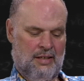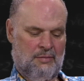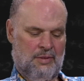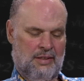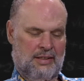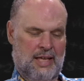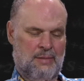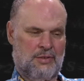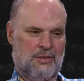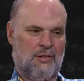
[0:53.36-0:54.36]
when it
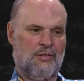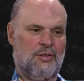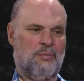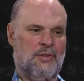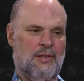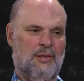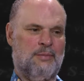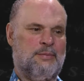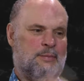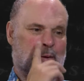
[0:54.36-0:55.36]
came to scholarship
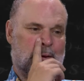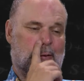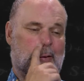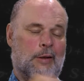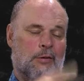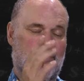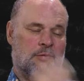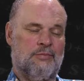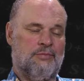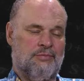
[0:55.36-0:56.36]
time, you know, to go
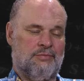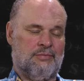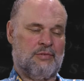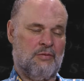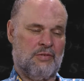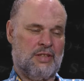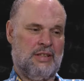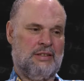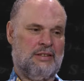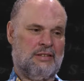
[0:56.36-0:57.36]
on
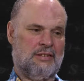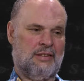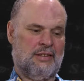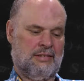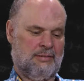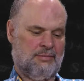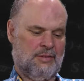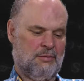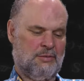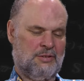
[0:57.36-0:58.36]
overseas,
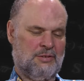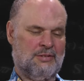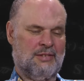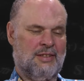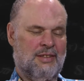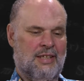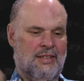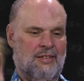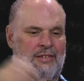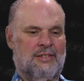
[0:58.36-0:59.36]
there was the
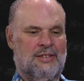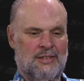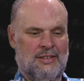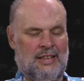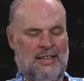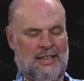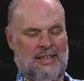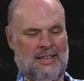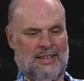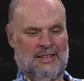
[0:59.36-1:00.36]
other guys had
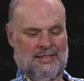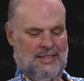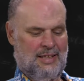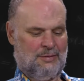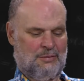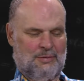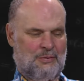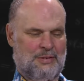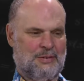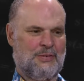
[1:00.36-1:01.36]
taken all of the